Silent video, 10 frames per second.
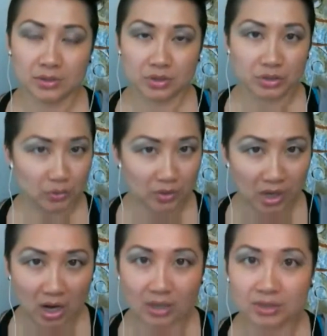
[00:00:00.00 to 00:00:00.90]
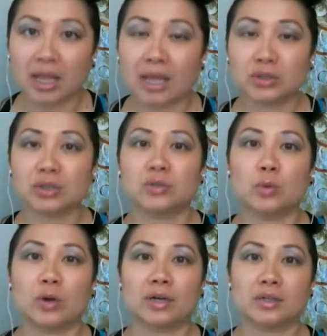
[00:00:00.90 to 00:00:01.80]
to do the hard and good
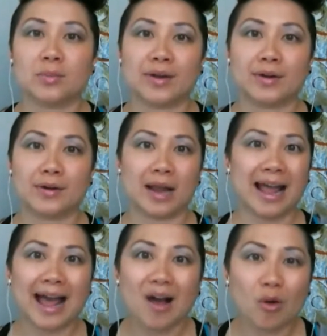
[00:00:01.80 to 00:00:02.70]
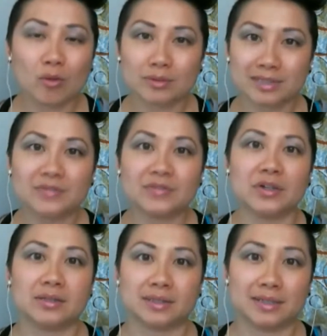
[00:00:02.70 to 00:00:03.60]
work, no matter how
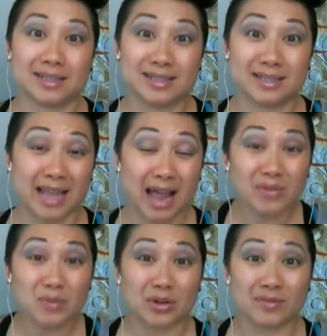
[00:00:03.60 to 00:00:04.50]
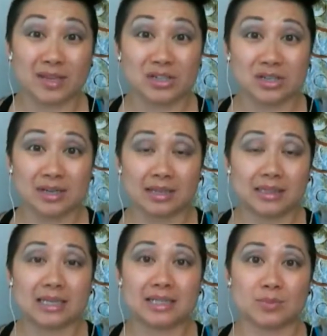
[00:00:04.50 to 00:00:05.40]
difficult it is, to have the motivation and
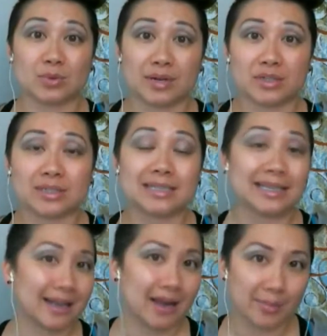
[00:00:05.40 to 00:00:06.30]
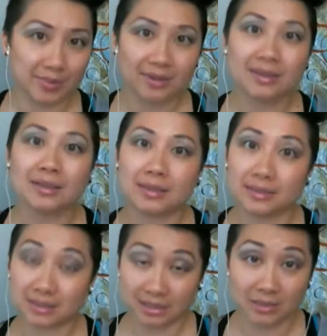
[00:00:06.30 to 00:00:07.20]
the inspiration to get up
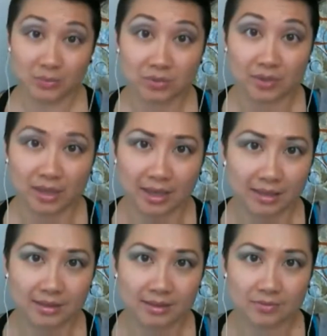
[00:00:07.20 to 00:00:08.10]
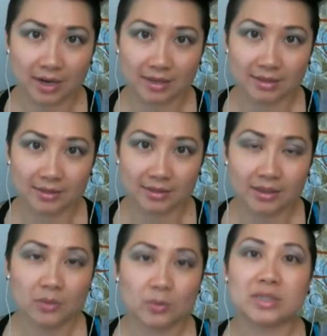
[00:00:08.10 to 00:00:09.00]
and to keep doing it, right?
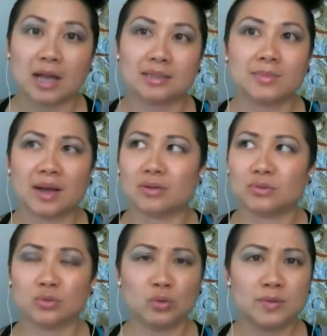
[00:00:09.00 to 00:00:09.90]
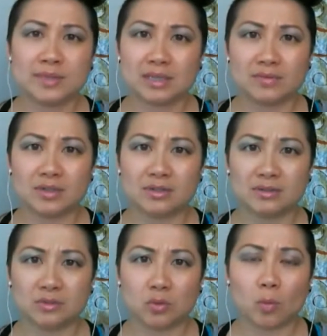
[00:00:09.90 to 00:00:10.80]
We talked about who's
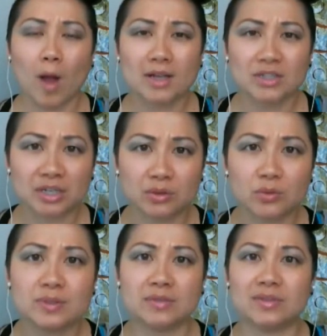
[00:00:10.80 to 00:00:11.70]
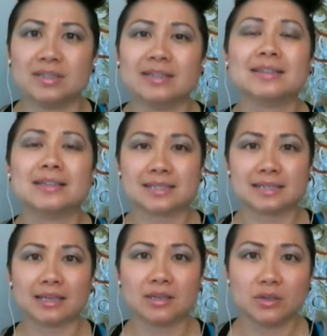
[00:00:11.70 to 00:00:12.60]
even watching, who's even
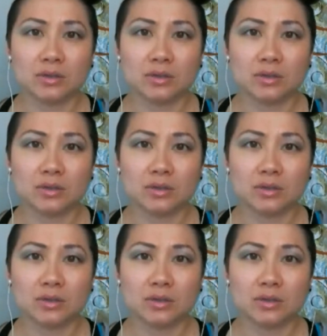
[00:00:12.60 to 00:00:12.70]
listening,